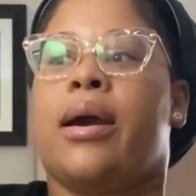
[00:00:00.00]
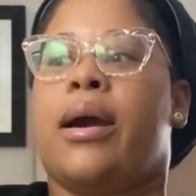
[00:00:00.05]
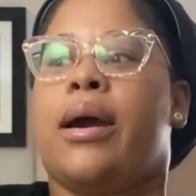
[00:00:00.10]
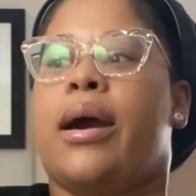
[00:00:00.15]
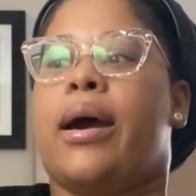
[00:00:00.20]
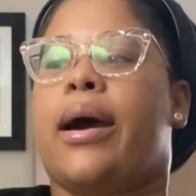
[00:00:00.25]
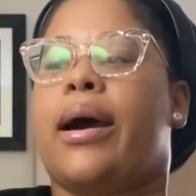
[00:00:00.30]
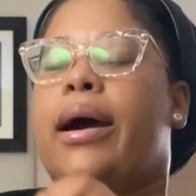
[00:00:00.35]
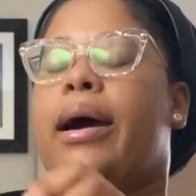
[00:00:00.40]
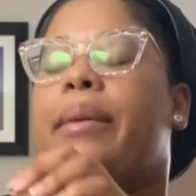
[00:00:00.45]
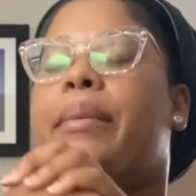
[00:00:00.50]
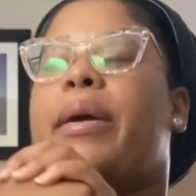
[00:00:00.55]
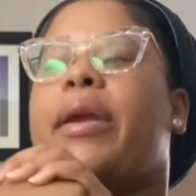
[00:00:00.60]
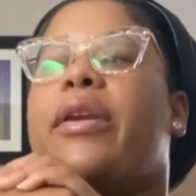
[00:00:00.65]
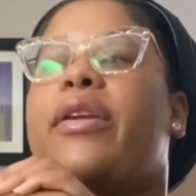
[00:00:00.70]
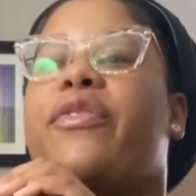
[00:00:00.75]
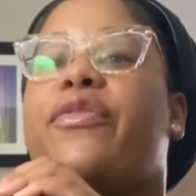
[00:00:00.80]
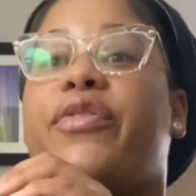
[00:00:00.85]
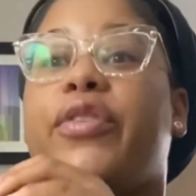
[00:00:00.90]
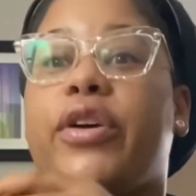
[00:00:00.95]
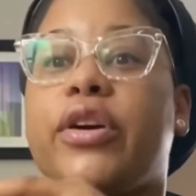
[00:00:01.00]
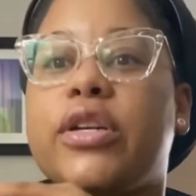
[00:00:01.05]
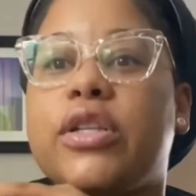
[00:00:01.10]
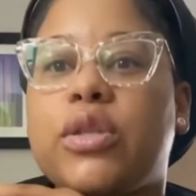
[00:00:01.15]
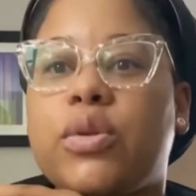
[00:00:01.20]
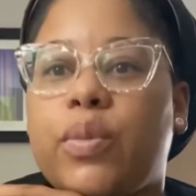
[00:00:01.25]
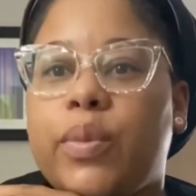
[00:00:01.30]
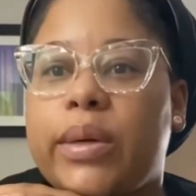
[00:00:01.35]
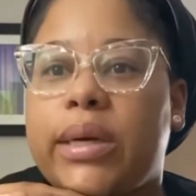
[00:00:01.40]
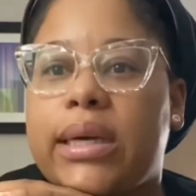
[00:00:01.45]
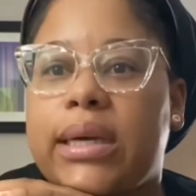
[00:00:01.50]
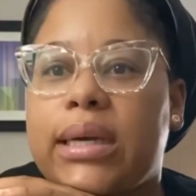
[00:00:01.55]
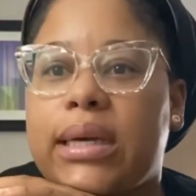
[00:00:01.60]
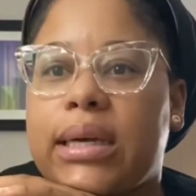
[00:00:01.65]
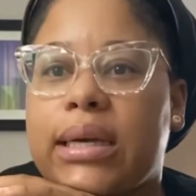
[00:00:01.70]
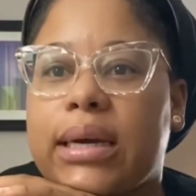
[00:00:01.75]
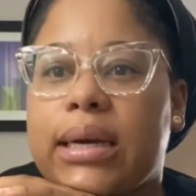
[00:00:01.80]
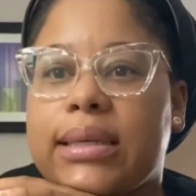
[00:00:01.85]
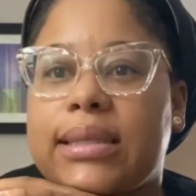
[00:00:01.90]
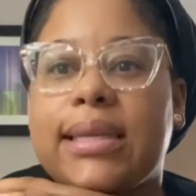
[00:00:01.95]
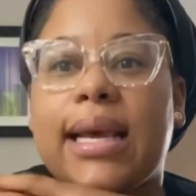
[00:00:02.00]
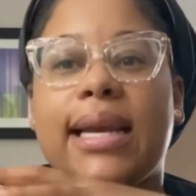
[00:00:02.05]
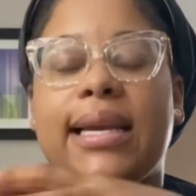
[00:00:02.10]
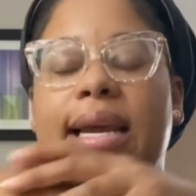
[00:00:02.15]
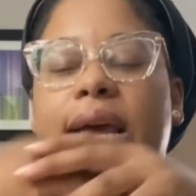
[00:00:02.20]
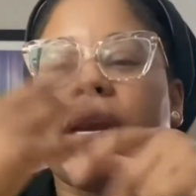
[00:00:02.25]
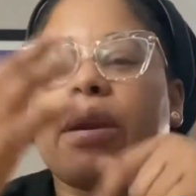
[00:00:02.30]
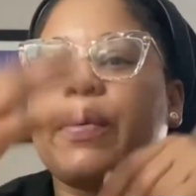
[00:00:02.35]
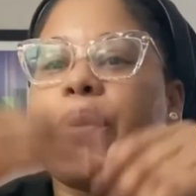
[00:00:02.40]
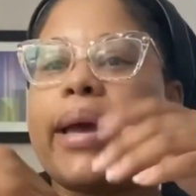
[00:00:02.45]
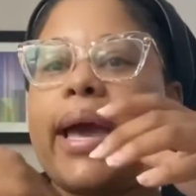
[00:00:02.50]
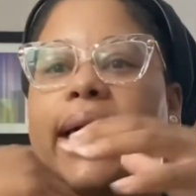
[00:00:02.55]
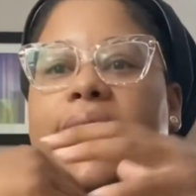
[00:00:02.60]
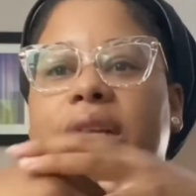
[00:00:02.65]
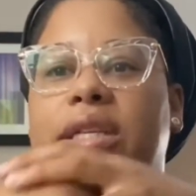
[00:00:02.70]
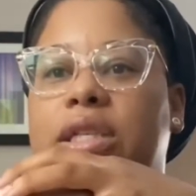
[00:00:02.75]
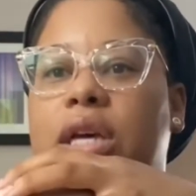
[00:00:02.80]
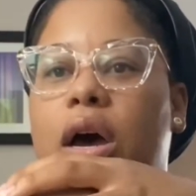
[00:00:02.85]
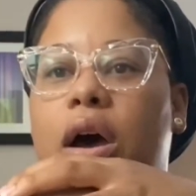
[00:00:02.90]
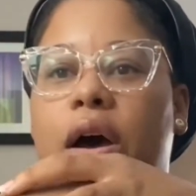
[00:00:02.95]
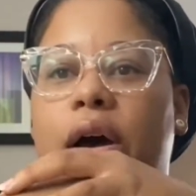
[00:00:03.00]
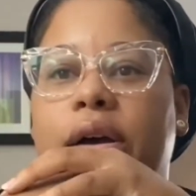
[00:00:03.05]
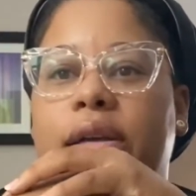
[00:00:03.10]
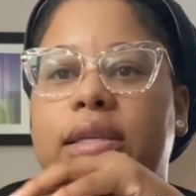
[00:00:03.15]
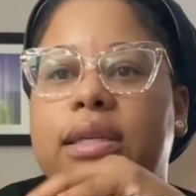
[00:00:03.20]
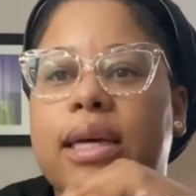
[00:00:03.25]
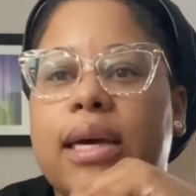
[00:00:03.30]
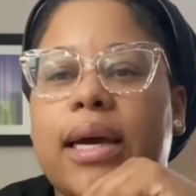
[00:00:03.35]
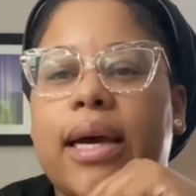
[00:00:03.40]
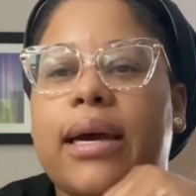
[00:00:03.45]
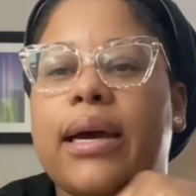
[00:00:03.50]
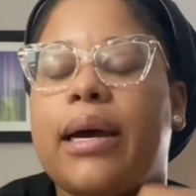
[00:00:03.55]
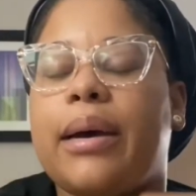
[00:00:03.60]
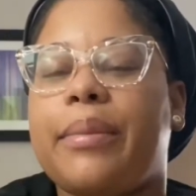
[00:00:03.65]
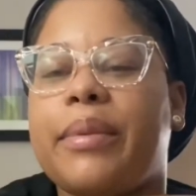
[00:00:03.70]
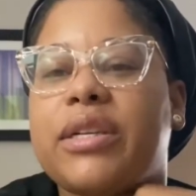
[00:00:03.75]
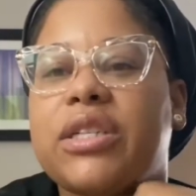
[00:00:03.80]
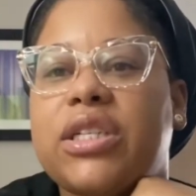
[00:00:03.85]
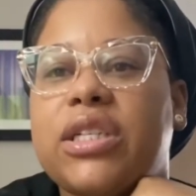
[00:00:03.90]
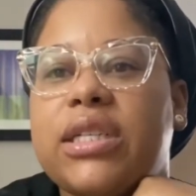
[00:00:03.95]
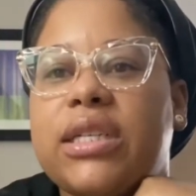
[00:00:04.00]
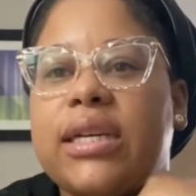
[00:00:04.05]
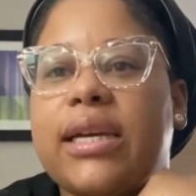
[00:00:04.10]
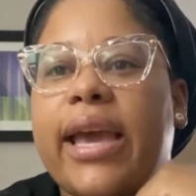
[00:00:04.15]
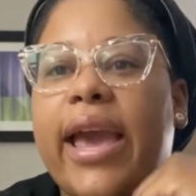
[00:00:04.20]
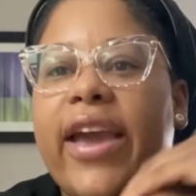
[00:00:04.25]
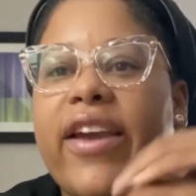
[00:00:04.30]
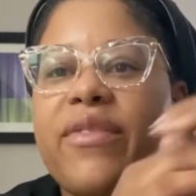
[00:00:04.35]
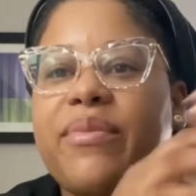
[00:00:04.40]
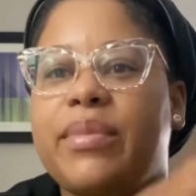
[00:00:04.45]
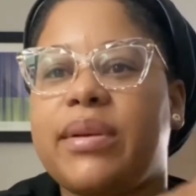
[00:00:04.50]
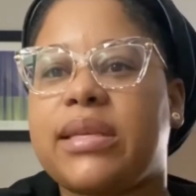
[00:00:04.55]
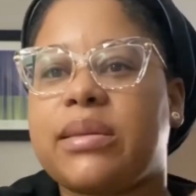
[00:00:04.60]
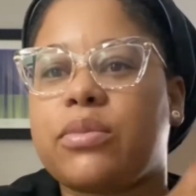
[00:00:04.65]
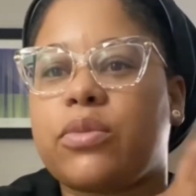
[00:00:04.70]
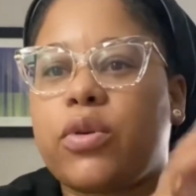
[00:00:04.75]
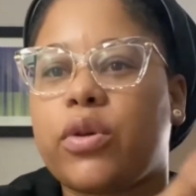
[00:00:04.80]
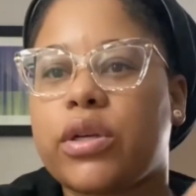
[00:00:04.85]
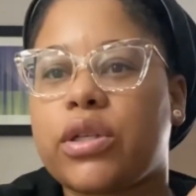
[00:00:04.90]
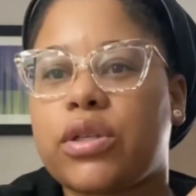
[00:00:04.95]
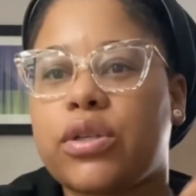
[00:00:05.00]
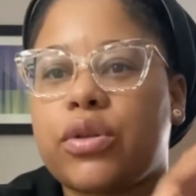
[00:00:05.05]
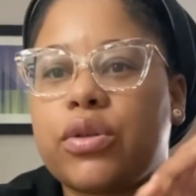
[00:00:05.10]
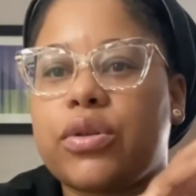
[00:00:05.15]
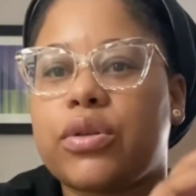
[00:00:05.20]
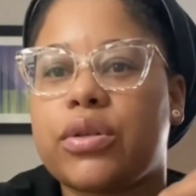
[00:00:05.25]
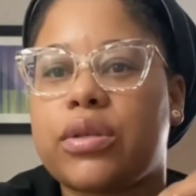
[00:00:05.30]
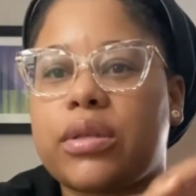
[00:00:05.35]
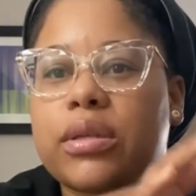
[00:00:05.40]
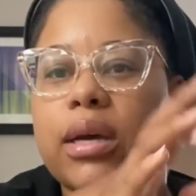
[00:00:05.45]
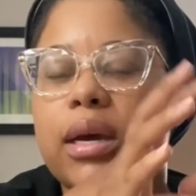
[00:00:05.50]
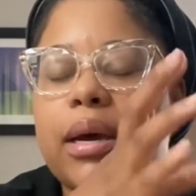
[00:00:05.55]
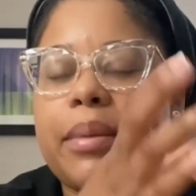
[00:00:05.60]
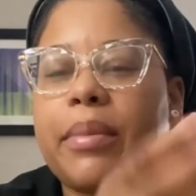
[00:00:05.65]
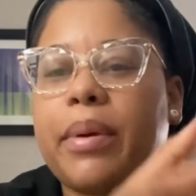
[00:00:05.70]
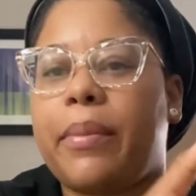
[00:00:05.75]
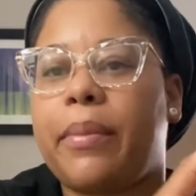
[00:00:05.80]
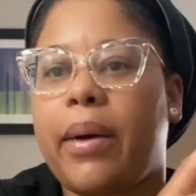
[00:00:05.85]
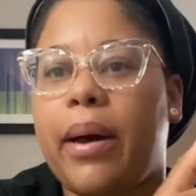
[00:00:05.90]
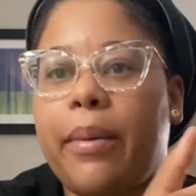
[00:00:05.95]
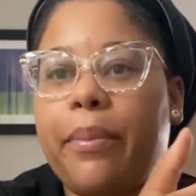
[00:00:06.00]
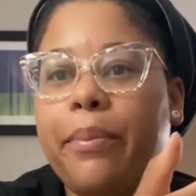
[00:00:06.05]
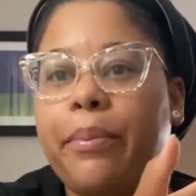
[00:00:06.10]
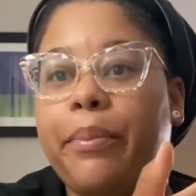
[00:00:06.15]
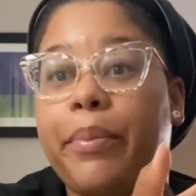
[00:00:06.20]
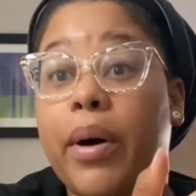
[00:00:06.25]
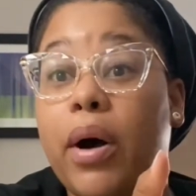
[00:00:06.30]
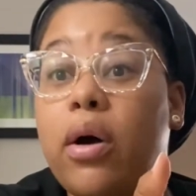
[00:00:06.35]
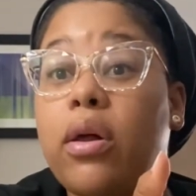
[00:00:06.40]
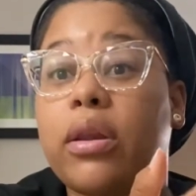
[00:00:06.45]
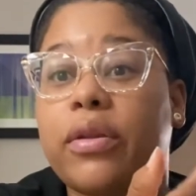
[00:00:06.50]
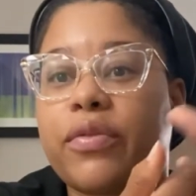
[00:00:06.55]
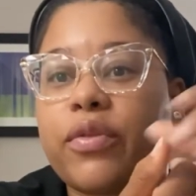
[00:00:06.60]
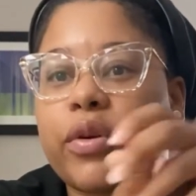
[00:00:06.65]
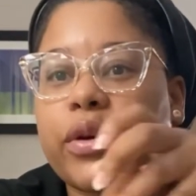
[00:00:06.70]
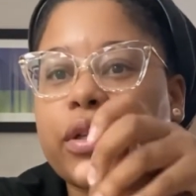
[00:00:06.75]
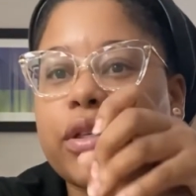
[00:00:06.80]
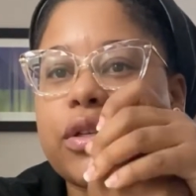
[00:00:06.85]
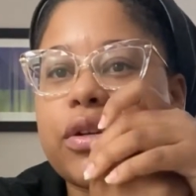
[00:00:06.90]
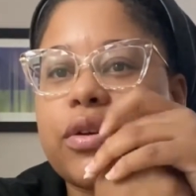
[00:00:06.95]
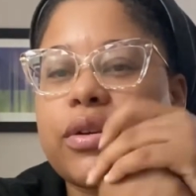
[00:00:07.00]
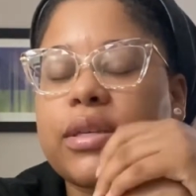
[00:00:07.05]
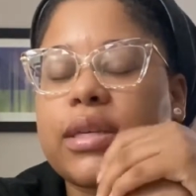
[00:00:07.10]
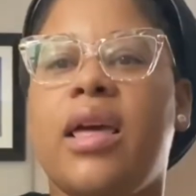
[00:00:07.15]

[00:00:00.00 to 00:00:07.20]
um, and the first we I sat down and we kind of talked um, and she gave me some crystals, um, a, a, bowl of crystals.